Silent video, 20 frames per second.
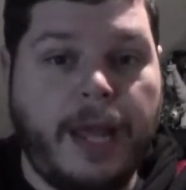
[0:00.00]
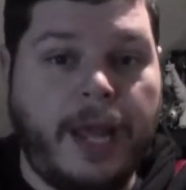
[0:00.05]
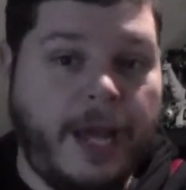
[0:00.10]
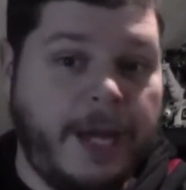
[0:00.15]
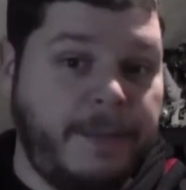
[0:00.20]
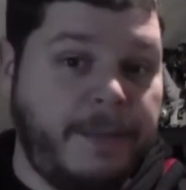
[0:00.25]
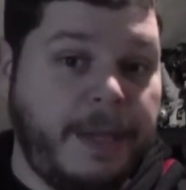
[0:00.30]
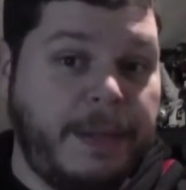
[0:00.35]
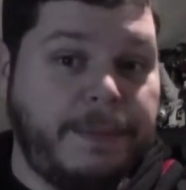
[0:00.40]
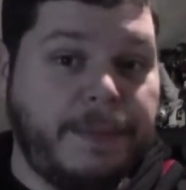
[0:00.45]

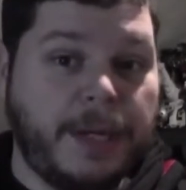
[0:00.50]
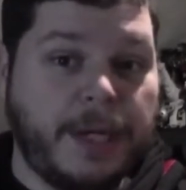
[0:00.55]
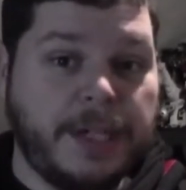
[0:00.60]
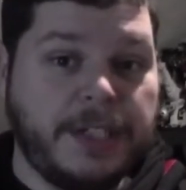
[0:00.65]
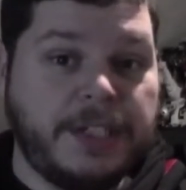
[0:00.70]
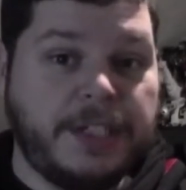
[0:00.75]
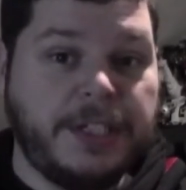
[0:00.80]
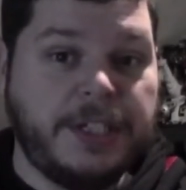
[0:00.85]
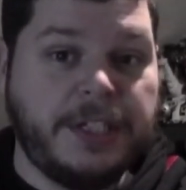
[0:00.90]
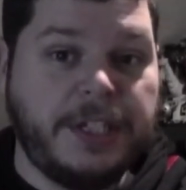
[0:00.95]
Anime
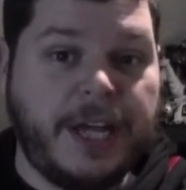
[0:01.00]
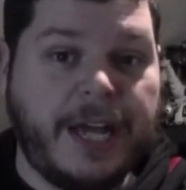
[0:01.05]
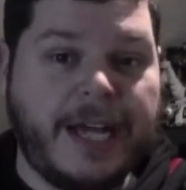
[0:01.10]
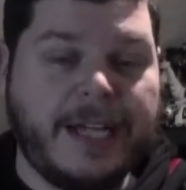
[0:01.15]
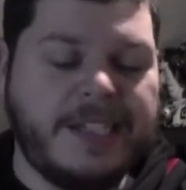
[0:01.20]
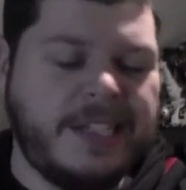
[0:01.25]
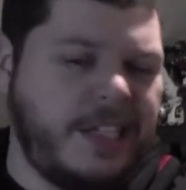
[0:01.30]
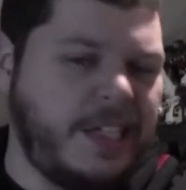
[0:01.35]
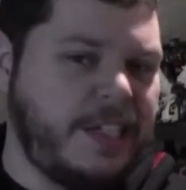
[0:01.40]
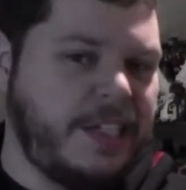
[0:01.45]
Boston
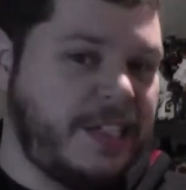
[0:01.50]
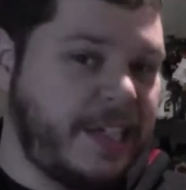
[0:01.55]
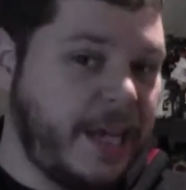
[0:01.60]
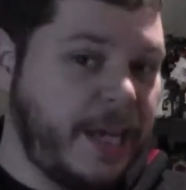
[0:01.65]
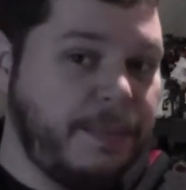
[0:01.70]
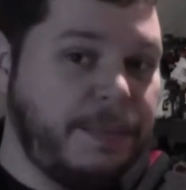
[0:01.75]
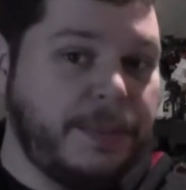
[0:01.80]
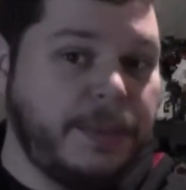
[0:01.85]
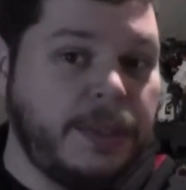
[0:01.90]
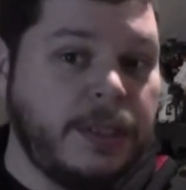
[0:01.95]
as an
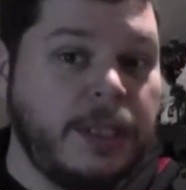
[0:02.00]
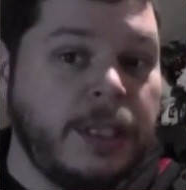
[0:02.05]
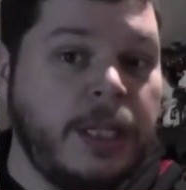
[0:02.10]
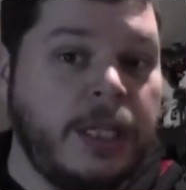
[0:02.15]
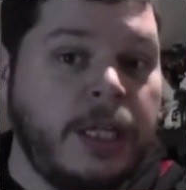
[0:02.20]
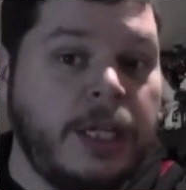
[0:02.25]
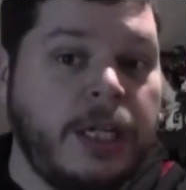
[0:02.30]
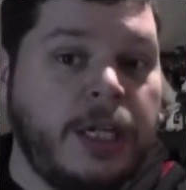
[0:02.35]
example.